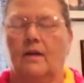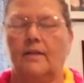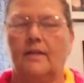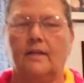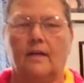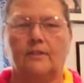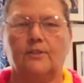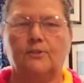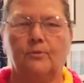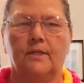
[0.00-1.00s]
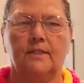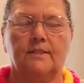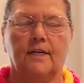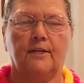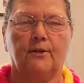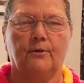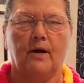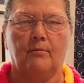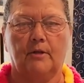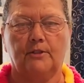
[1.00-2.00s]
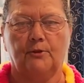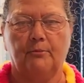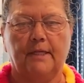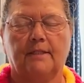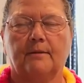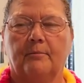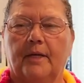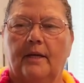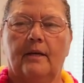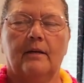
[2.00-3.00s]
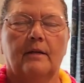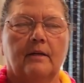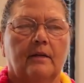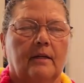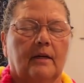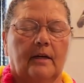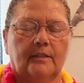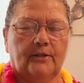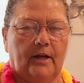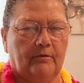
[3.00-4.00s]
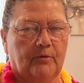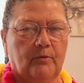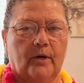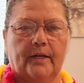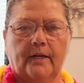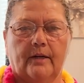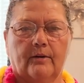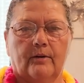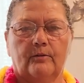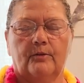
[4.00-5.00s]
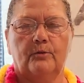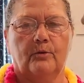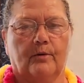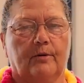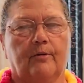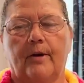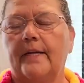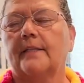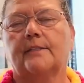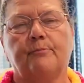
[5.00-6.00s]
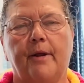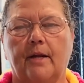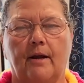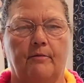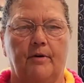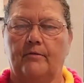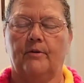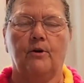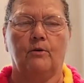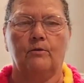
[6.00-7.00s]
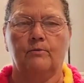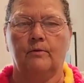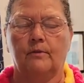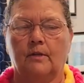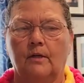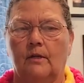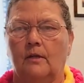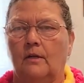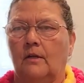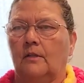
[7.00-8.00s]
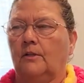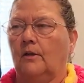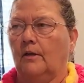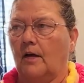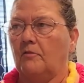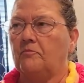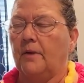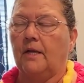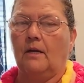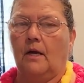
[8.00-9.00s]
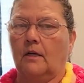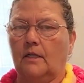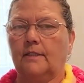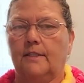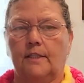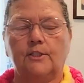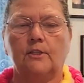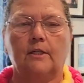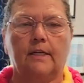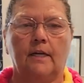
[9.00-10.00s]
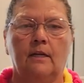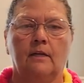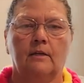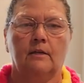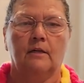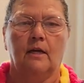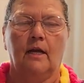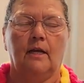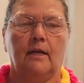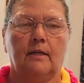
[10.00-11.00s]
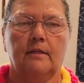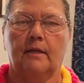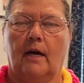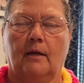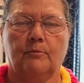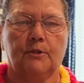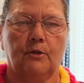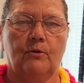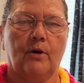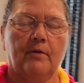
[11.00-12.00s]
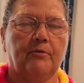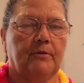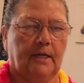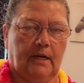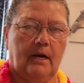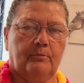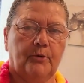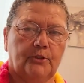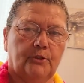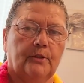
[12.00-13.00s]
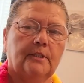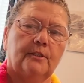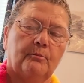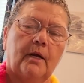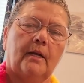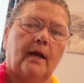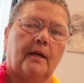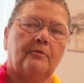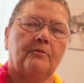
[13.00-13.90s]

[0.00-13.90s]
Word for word: honey, I just want to tell you how much you mean to me and to everyone here. You are the greatest man I've ever known. Love me unconditionally, and I'm so grateful that God put you into my life.